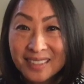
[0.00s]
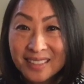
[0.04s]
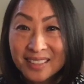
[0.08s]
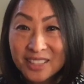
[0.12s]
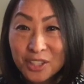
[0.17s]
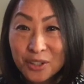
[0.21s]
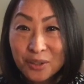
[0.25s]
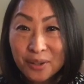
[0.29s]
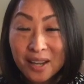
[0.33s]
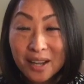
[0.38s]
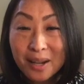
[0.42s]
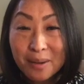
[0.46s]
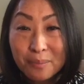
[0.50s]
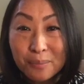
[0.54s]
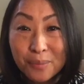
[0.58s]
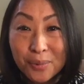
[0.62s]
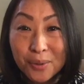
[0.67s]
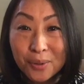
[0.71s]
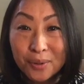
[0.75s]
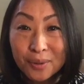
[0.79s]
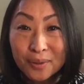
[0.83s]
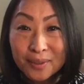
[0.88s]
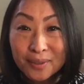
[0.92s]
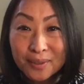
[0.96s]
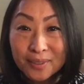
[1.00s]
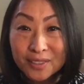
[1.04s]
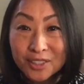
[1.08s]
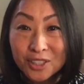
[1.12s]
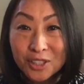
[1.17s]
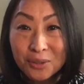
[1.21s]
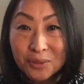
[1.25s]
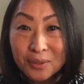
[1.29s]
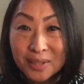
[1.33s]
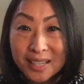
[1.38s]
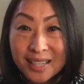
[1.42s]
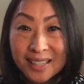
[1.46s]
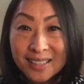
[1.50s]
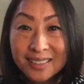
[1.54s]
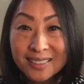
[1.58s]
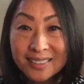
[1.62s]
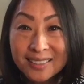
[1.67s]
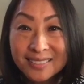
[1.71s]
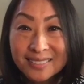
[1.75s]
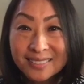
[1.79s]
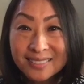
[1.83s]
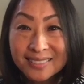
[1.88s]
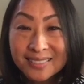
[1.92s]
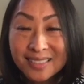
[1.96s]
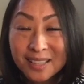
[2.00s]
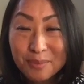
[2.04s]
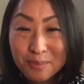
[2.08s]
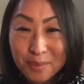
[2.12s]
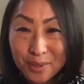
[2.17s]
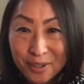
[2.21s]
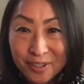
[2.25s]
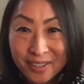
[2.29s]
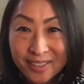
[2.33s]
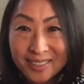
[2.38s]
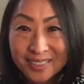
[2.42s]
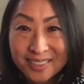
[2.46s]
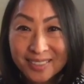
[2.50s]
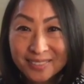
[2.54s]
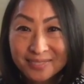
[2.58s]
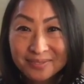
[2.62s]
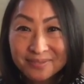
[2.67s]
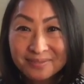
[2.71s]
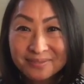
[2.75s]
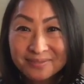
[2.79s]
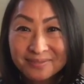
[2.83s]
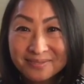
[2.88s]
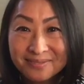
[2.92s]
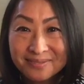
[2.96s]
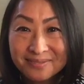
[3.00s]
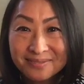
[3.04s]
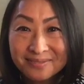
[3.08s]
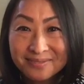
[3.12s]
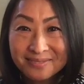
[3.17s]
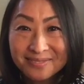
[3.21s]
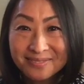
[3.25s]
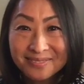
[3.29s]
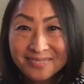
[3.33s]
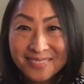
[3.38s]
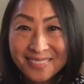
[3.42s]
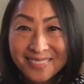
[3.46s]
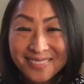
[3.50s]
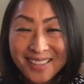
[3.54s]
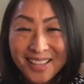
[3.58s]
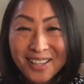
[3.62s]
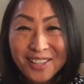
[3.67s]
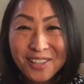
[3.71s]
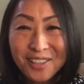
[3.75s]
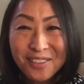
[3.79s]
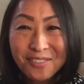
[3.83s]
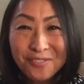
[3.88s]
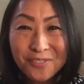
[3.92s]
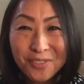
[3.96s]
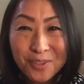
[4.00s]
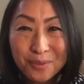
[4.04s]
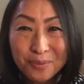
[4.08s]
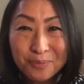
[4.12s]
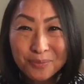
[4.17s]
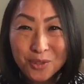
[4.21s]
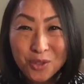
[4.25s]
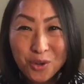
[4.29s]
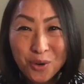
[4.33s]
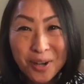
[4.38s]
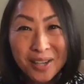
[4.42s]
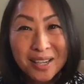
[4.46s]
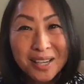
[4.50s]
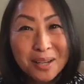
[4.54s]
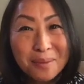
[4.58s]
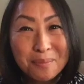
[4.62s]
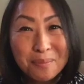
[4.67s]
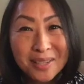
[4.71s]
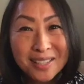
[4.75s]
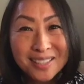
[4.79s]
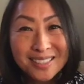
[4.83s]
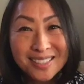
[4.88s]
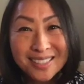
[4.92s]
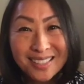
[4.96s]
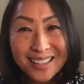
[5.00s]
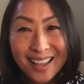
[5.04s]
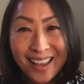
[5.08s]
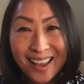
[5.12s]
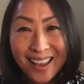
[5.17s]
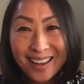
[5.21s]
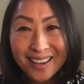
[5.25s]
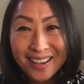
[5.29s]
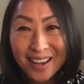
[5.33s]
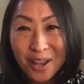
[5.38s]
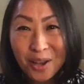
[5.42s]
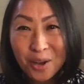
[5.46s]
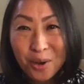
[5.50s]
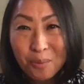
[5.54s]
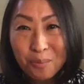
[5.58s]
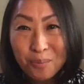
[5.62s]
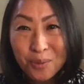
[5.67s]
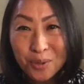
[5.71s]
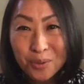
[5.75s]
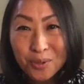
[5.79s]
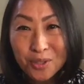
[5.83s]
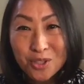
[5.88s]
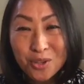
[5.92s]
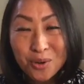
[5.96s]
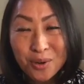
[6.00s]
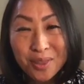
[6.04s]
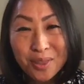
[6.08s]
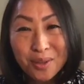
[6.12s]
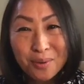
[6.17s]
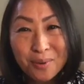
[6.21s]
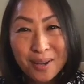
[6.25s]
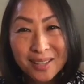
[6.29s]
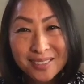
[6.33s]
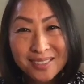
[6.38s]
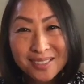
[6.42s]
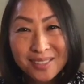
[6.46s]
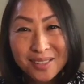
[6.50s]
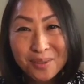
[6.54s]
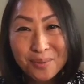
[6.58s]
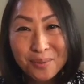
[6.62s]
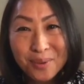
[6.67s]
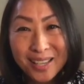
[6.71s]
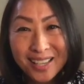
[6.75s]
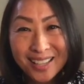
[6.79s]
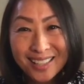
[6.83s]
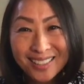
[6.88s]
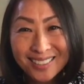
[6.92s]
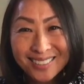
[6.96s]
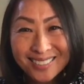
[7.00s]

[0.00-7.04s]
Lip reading: Your humble, unique immigrant. Thank you for joining me today, and I hope you enjoy the rest of the week.